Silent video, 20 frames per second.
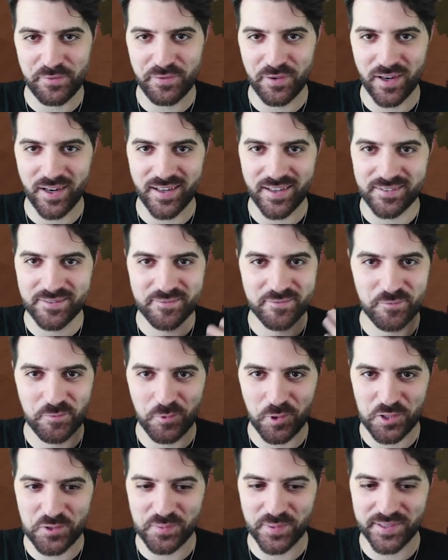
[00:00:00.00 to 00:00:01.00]
fine.
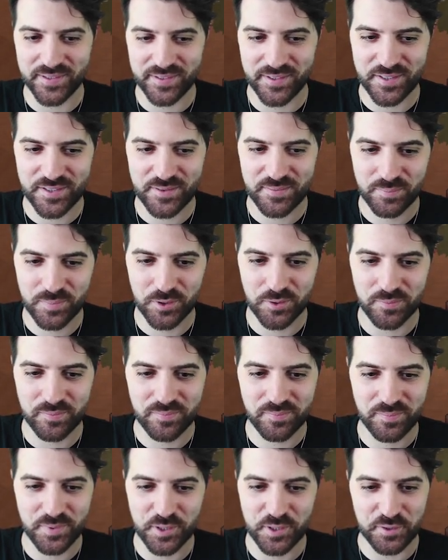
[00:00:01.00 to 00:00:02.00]
Works wonders.
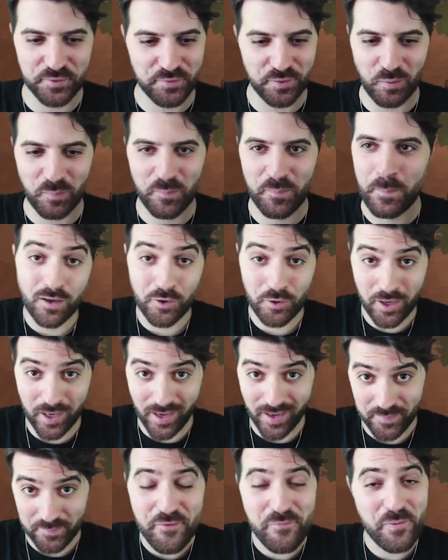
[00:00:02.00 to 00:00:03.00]
Boom. Beautiful.
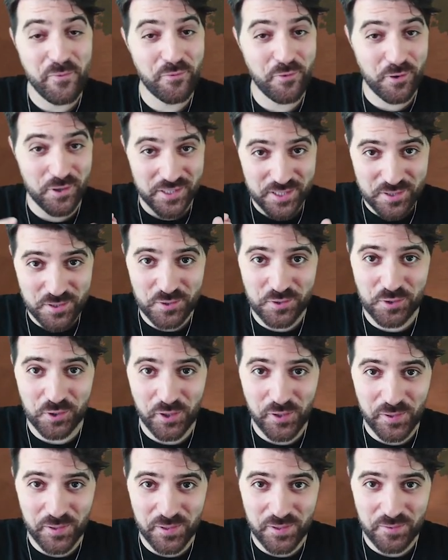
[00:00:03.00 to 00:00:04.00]
Okay, if before this
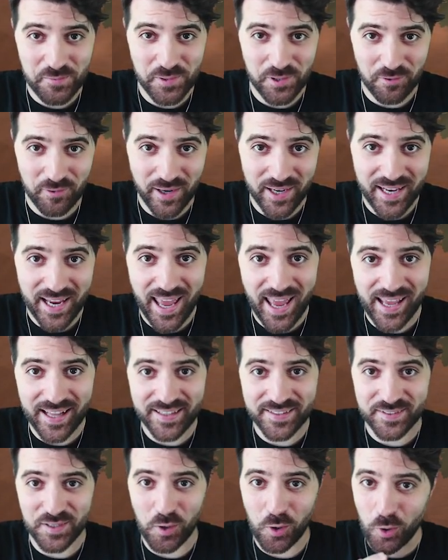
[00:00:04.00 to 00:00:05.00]
tutorial we already
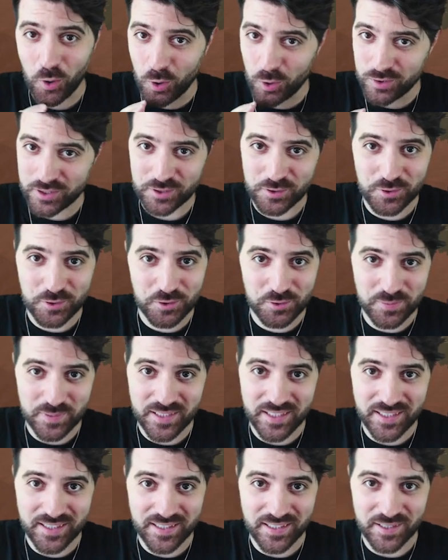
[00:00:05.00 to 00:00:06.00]
had all the tools
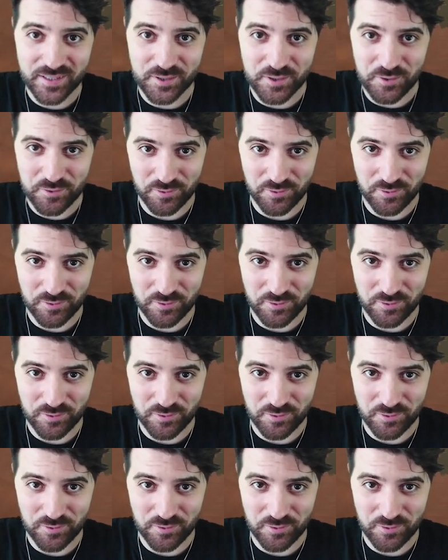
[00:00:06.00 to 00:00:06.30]
we needed to